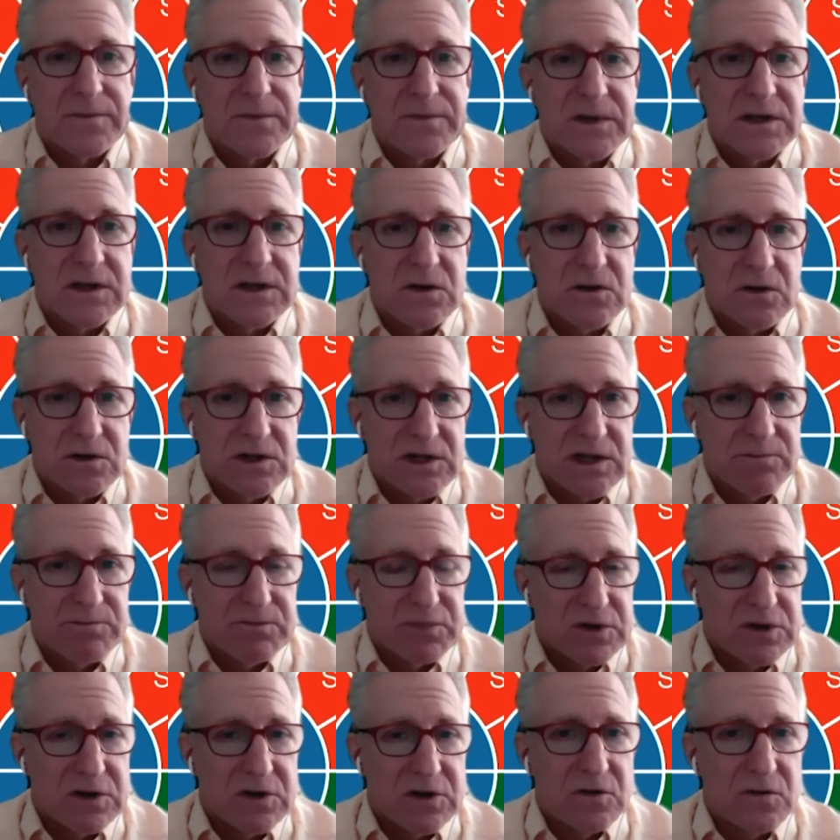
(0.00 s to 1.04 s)
So Deep
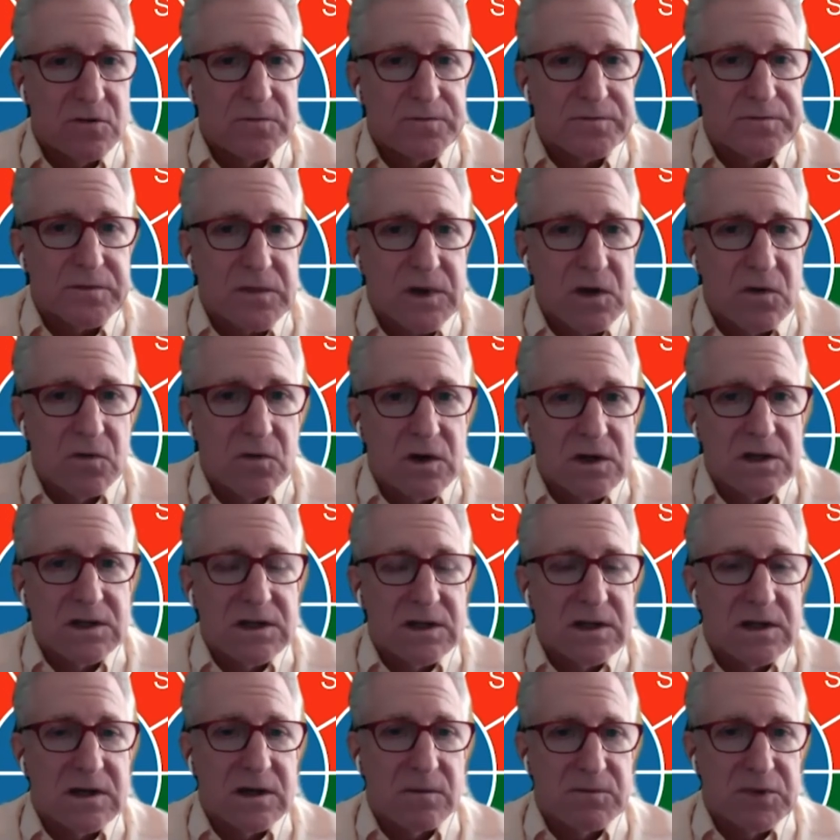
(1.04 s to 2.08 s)
Blue was
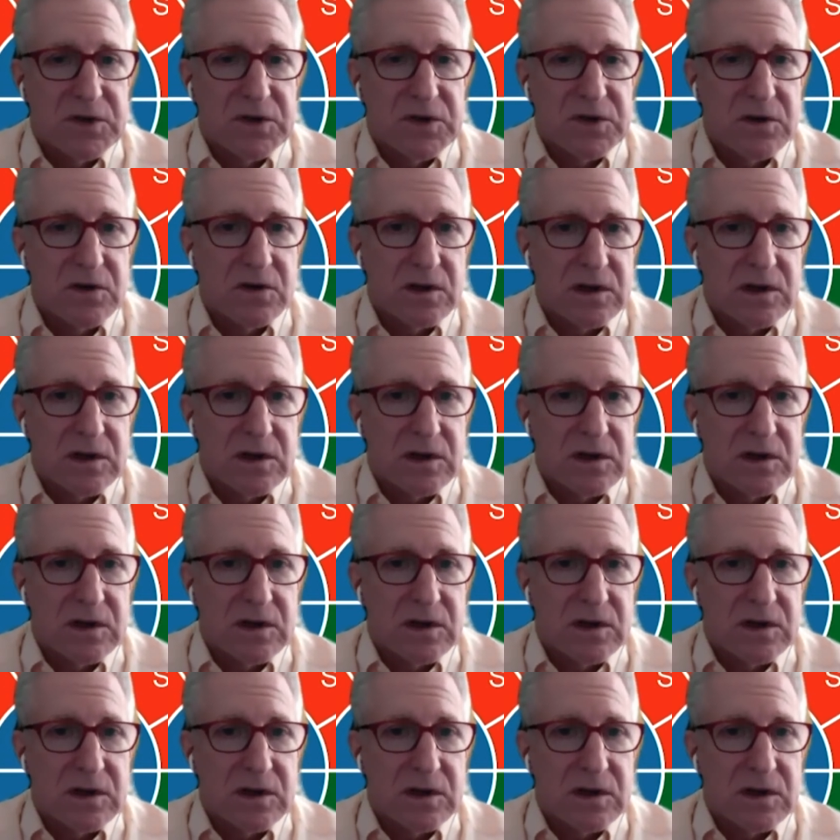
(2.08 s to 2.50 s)
the computer